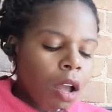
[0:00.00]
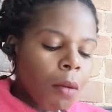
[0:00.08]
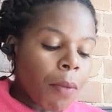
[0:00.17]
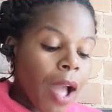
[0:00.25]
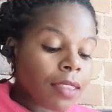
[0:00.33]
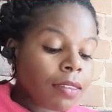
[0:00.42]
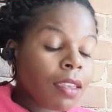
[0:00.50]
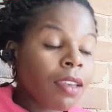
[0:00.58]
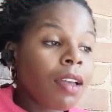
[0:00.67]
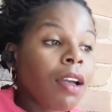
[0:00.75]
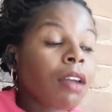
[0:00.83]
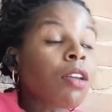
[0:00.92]
But
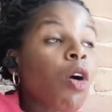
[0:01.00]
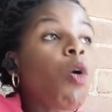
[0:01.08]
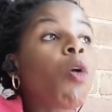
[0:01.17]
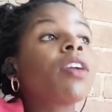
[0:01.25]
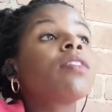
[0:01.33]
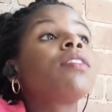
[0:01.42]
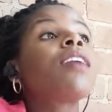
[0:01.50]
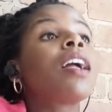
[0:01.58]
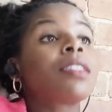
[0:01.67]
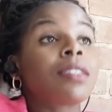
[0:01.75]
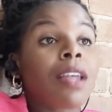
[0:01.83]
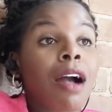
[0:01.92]
the horse
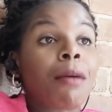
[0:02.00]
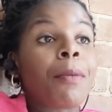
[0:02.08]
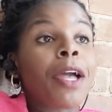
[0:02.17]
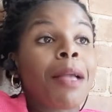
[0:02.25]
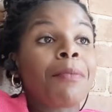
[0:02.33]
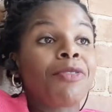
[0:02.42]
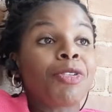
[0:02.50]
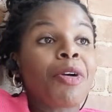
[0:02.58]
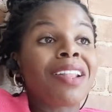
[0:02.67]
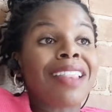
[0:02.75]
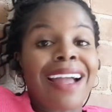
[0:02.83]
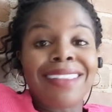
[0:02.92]
gets up, and I'm
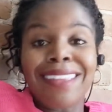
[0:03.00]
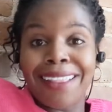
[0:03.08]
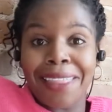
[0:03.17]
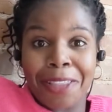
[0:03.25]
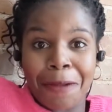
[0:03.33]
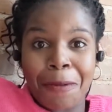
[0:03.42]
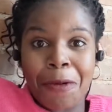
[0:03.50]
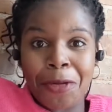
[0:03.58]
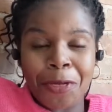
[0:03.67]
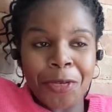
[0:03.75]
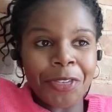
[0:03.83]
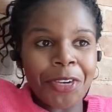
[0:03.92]
so glad that like the
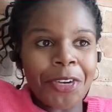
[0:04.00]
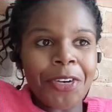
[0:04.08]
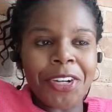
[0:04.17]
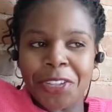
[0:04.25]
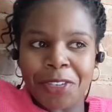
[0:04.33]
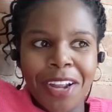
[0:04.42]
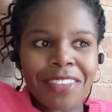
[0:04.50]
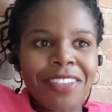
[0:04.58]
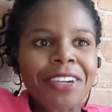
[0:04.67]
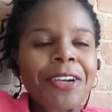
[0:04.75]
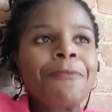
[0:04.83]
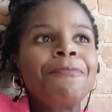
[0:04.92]
producer or the
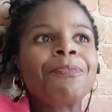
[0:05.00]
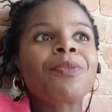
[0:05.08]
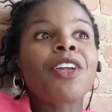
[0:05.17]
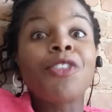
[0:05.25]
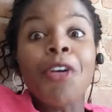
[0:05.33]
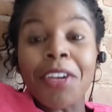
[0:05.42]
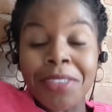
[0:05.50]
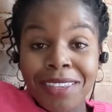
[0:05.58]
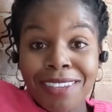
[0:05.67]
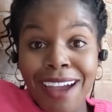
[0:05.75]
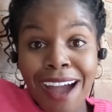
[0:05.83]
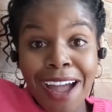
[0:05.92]
director took
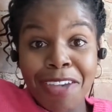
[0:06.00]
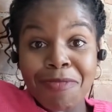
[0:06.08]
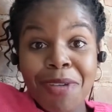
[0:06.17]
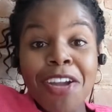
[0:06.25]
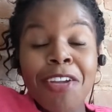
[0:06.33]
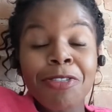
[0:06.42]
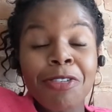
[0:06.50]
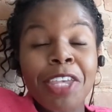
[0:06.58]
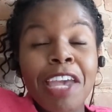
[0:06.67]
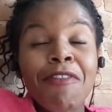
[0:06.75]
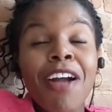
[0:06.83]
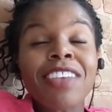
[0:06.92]
the time to
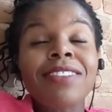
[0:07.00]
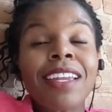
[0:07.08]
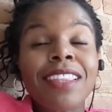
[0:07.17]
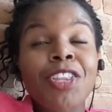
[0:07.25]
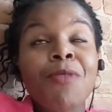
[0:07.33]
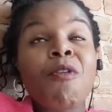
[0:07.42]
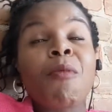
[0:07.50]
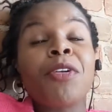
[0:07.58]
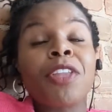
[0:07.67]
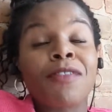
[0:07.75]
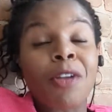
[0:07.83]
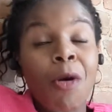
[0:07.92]
give us that little
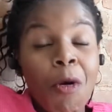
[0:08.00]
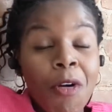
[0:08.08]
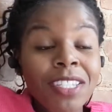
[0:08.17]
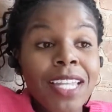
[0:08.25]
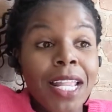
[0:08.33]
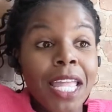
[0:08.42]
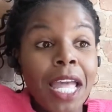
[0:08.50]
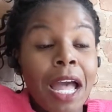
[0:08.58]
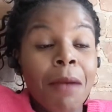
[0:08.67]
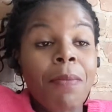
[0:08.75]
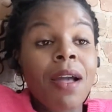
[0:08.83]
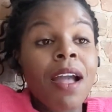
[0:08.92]
moment of the horse getting
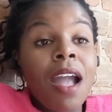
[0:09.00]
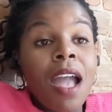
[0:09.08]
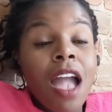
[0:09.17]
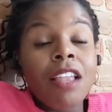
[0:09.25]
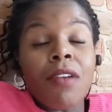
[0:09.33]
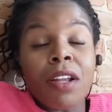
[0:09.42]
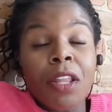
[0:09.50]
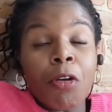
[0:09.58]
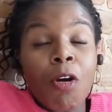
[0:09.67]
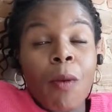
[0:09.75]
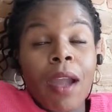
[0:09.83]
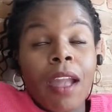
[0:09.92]
up and
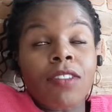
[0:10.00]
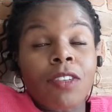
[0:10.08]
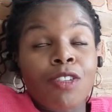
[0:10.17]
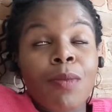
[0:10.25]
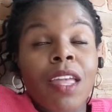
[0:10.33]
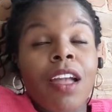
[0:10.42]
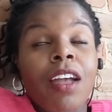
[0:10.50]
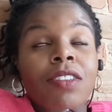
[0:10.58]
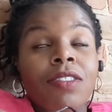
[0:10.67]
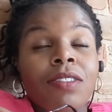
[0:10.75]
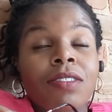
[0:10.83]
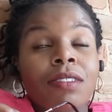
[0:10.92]
running away, just to let
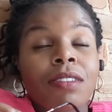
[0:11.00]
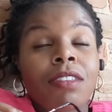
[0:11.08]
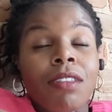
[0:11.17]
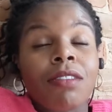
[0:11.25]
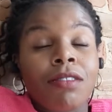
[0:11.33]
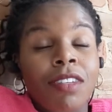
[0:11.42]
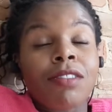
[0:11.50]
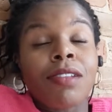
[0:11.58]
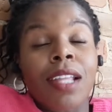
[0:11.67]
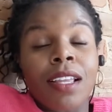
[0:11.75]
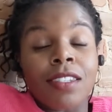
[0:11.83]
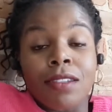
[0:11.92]

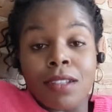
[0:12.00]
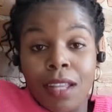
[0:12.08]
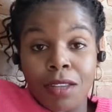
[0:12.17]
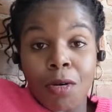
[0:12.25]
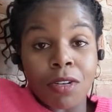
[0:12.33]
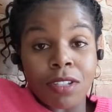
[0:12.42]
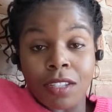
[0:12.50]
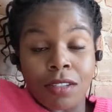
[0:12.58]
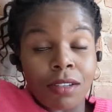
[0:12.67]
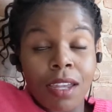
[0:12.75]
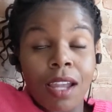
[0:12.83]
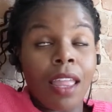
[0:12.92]
us know that the horse is
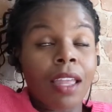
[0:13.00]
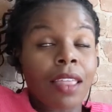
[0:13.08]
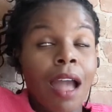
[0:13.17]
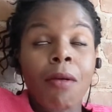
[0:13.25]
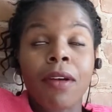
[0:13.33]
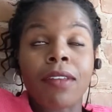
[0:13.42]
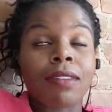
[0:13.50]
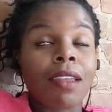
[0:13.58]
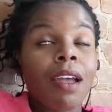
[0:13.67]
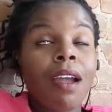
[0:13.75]
okay. Like, that was